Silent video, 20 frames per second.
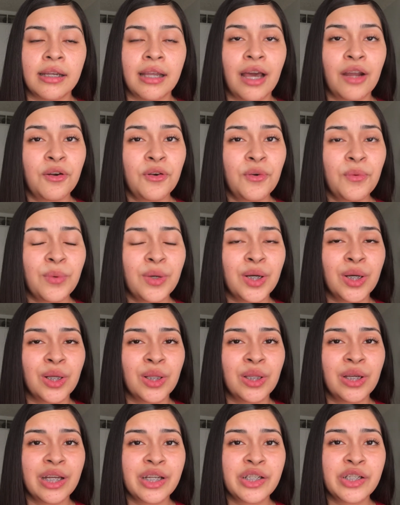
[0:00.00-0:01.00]
I don't know what
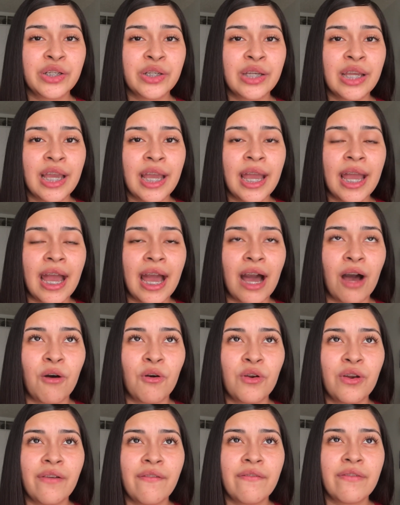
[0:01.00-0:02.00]
color I should get I
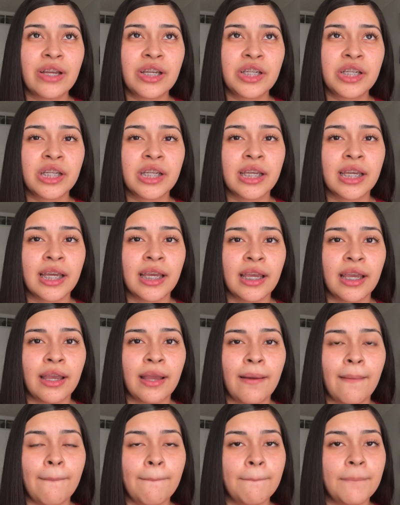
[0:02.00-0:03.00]
don't know if I should get
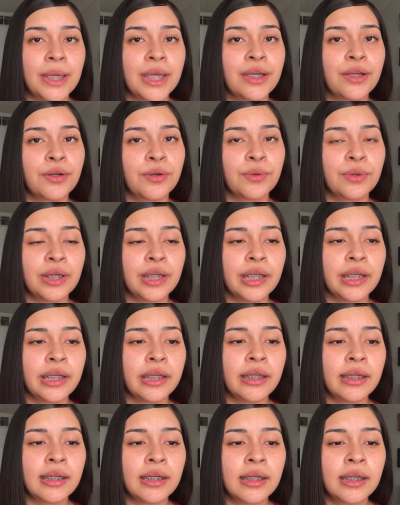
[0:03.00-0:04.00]
mint
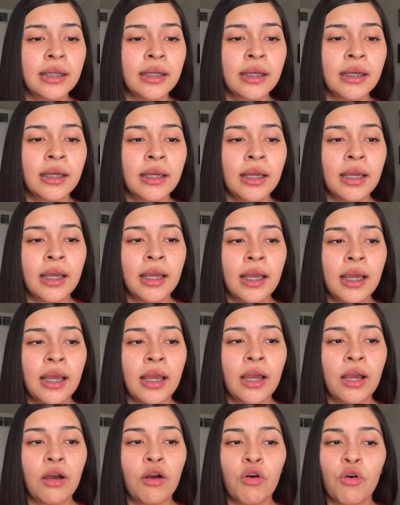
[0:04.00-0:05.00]
green
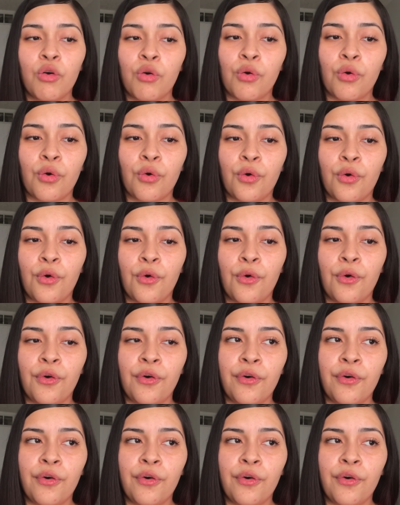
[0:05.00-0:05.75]
or